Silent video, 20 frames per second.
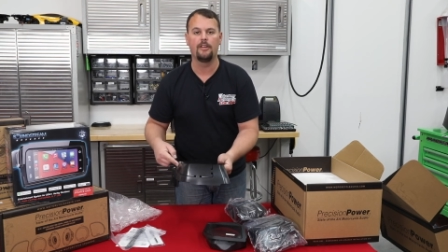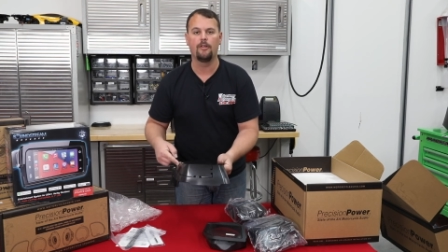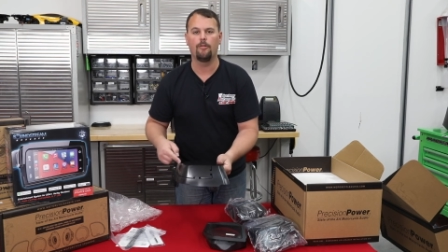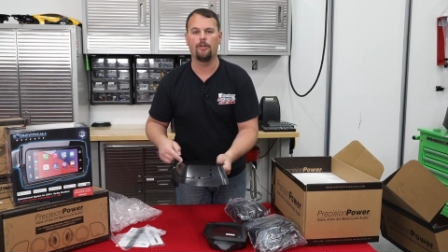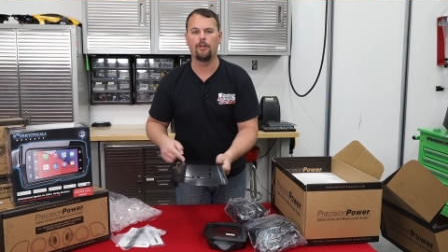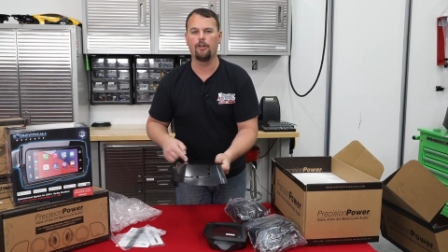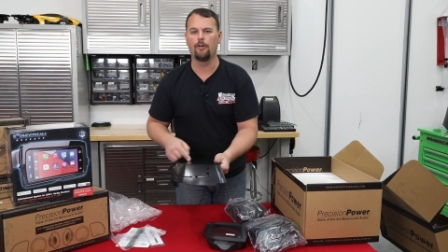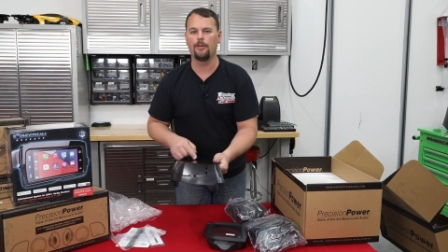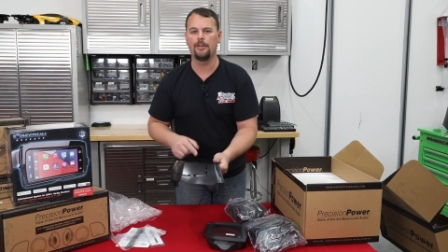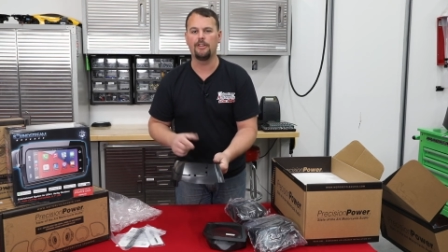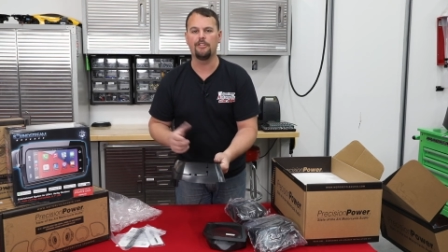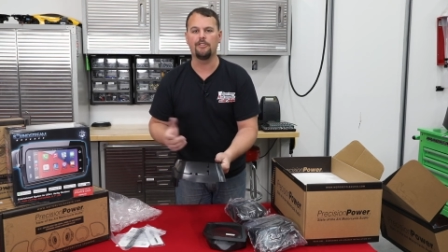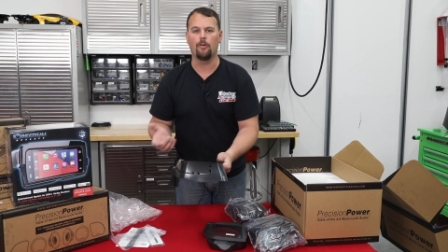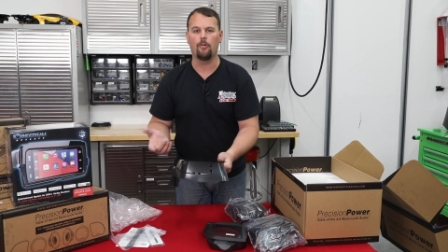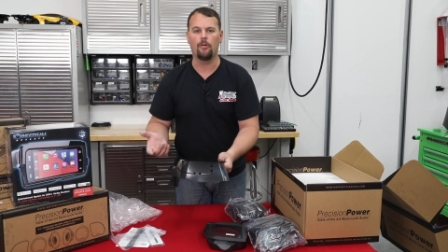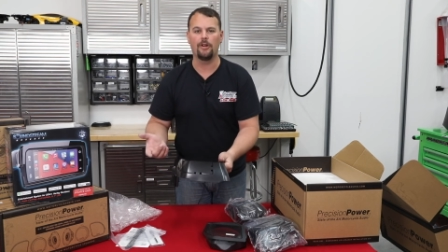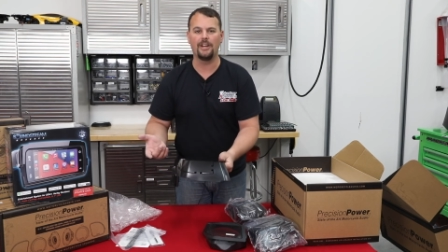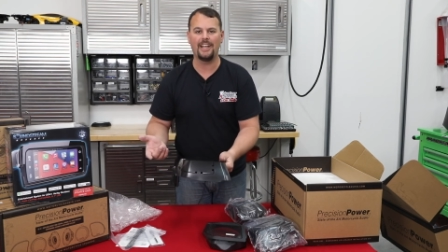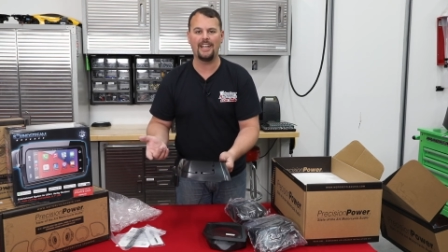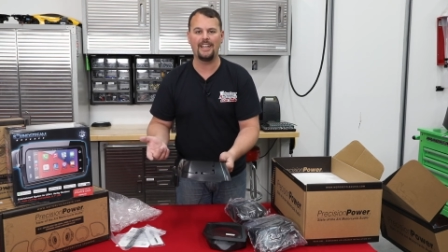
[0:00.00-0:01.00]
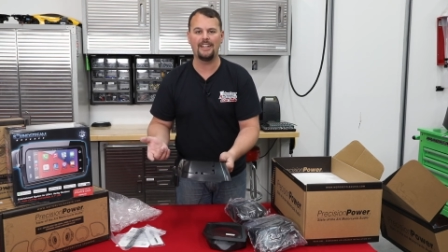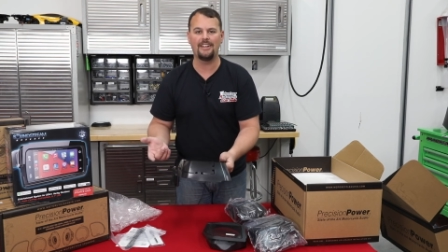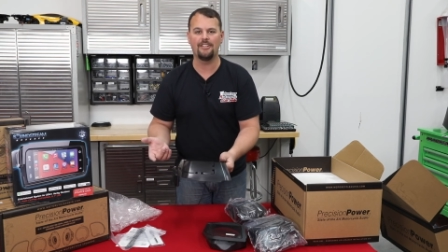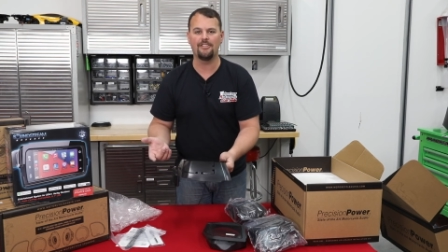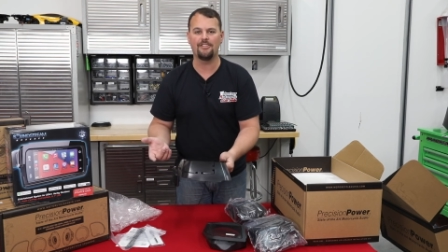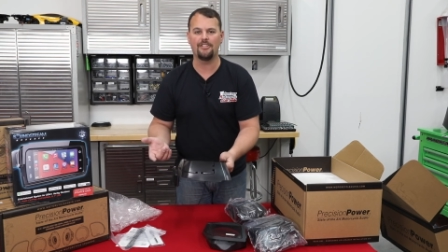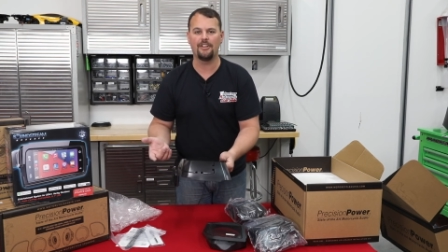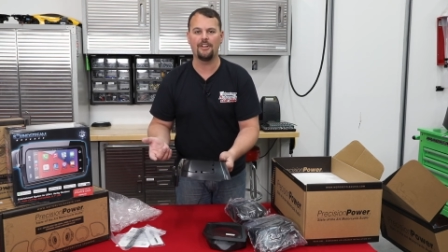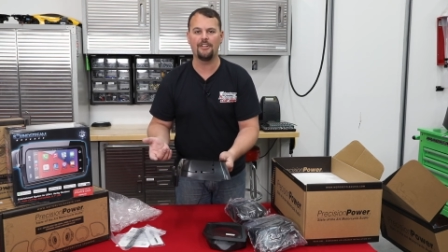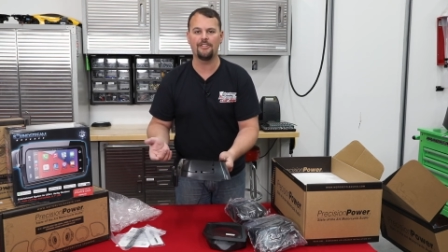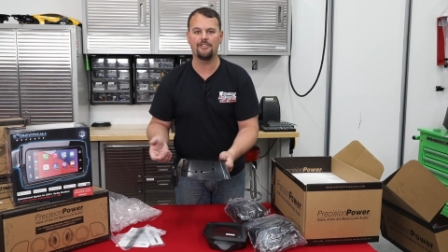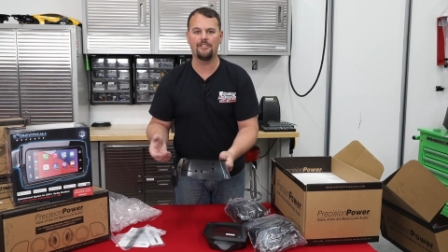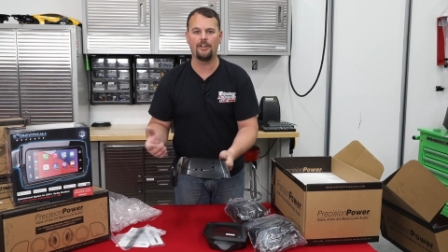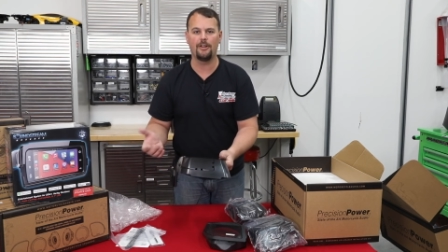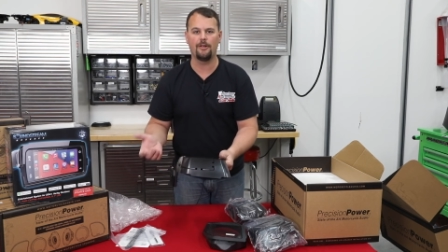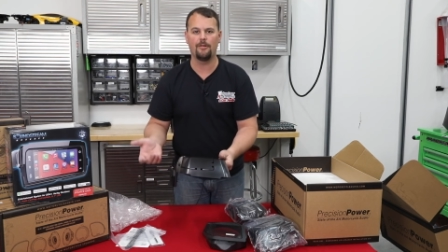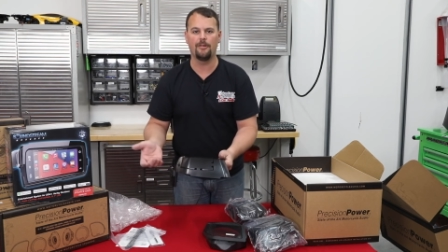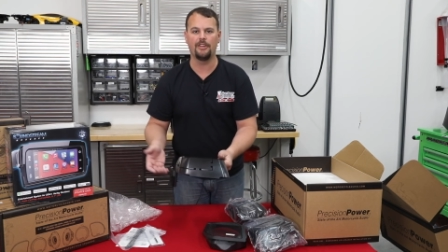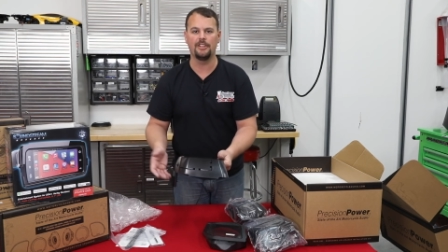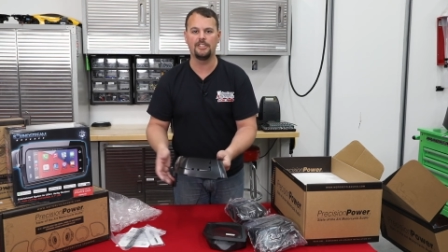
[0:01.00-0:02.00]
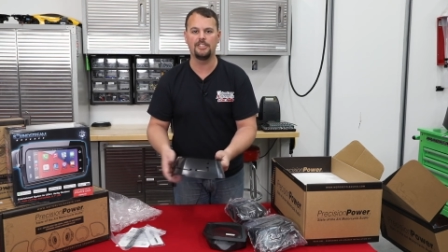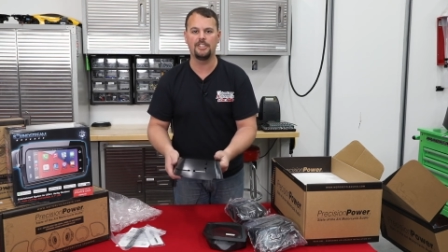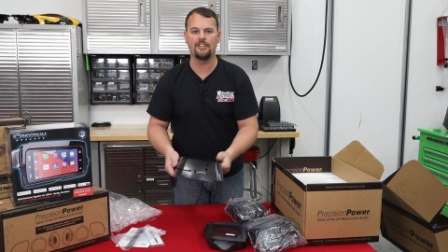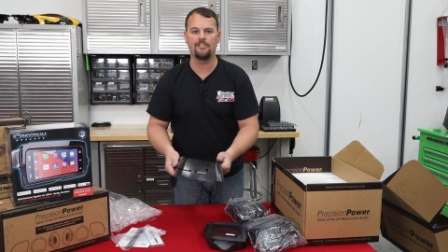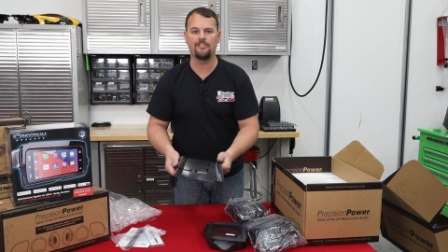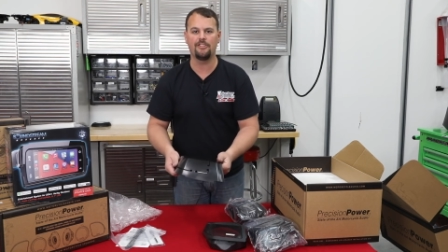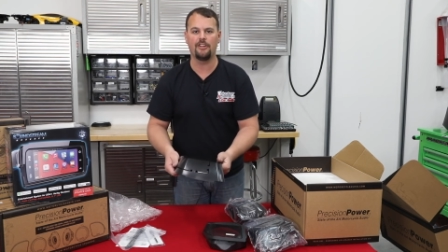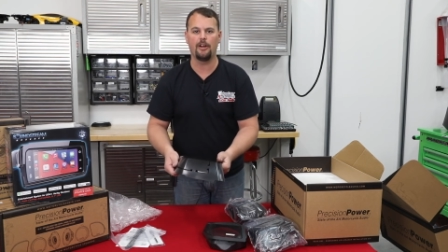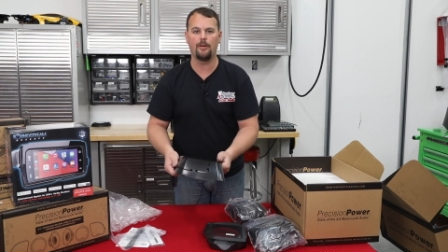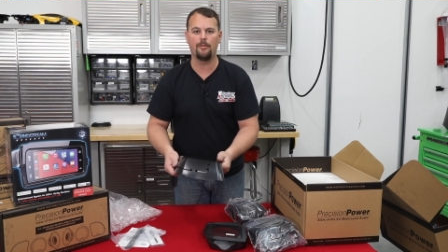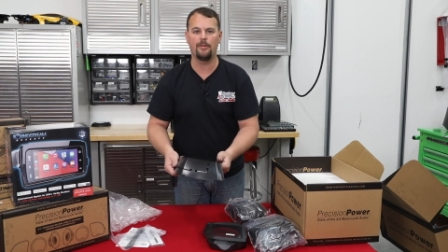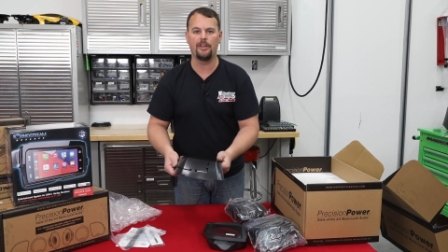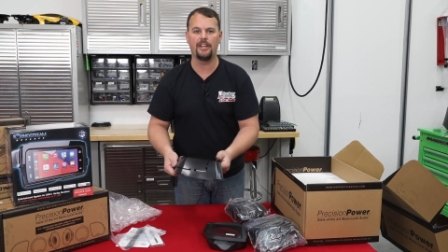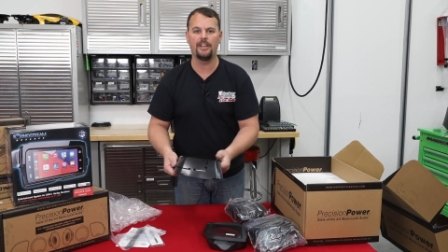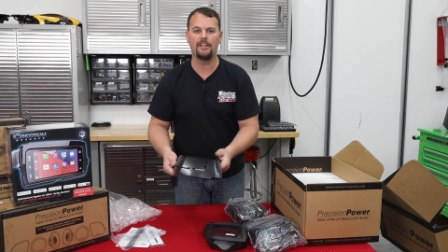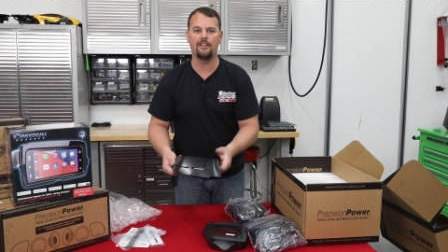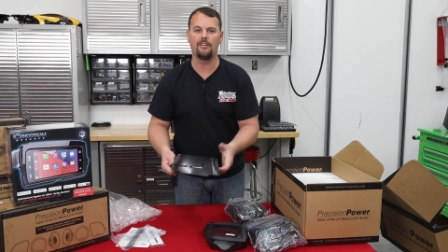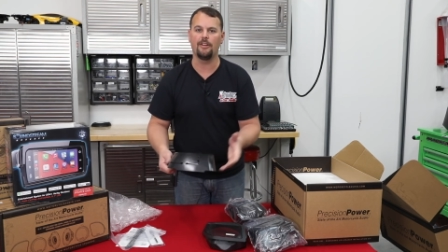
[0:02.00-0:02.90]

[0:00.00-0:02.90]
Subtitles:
We normally use a one-handed sawzall with a jigsaw blade.